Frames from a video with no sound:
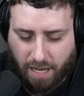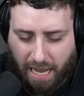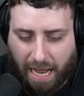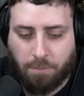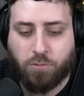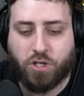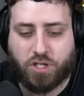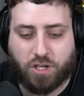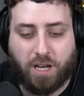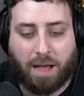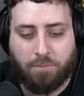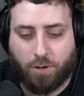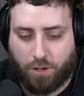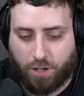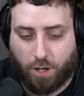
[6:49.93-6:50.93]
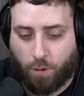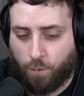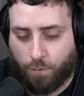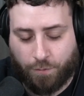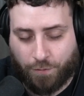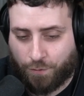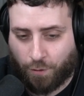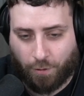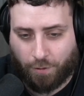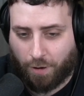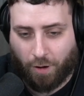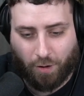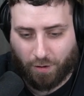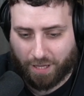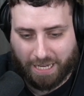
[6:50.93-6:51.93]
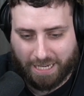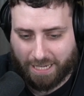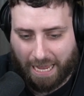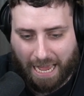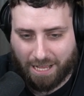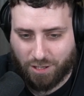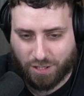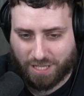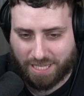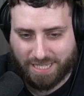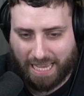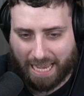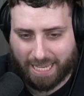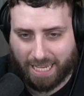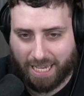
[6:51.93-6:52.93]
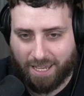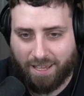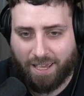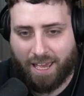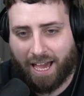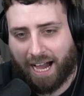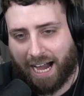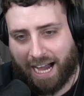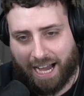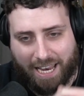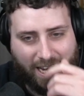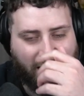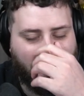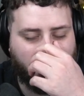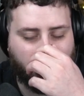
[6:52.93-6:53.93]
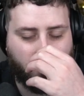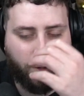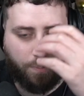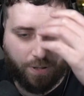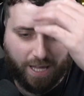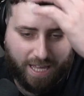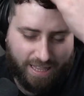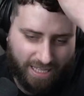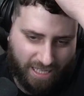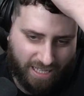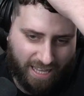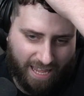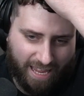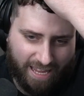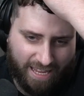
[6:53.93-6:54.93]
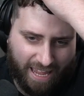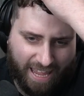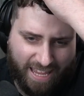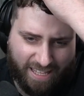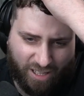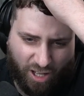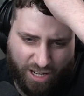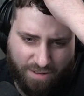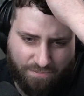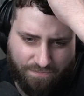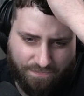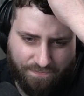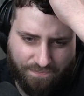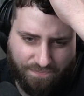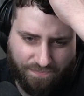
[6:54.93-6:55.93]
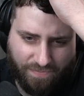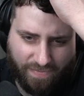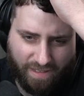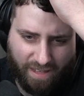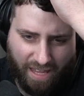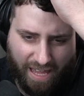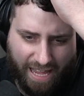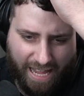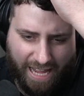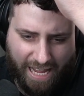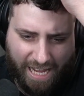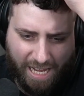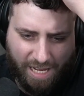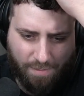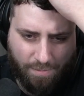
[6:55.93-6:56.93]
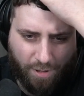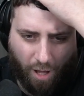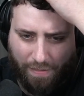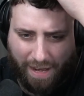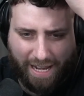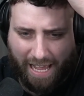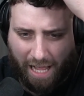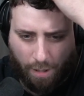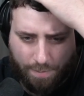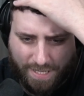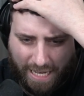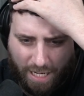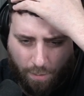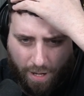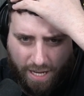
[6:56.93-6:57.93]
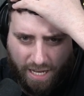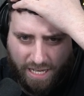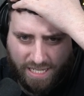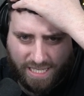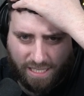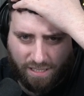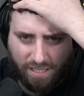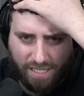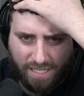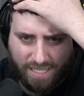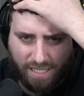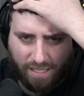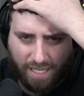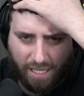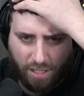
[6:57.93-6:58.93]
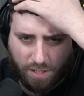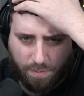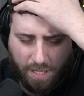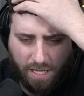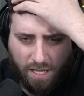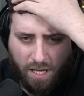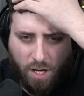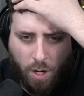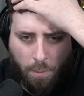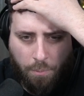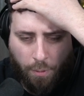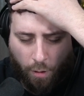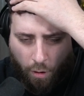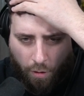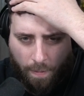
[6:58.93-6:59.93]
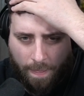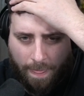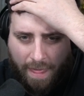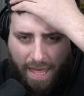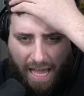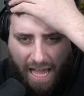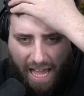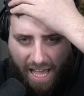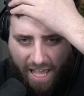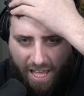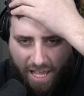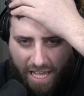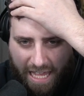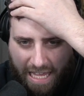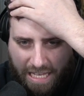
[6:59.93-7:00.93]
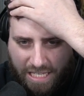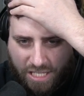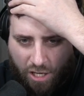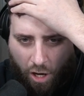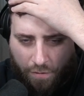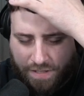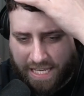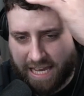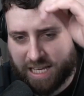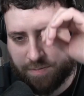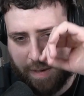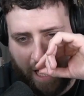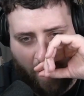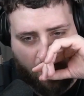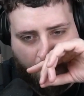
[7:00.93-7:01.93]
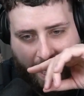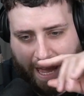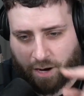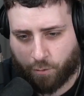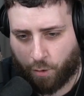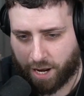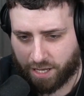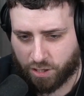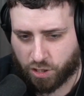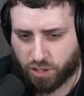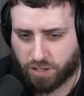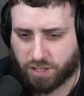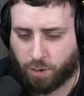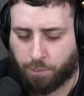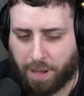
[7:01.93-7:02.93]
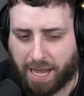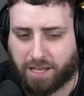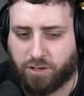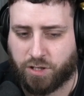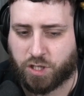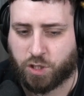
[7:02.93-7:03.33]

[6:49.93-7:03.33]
I'm going to go all in and just attack it. And I'm going to play a little heal on him. Not that it helps anyway. He still kills me. But it sort of takes me out of Peck range. So Peck does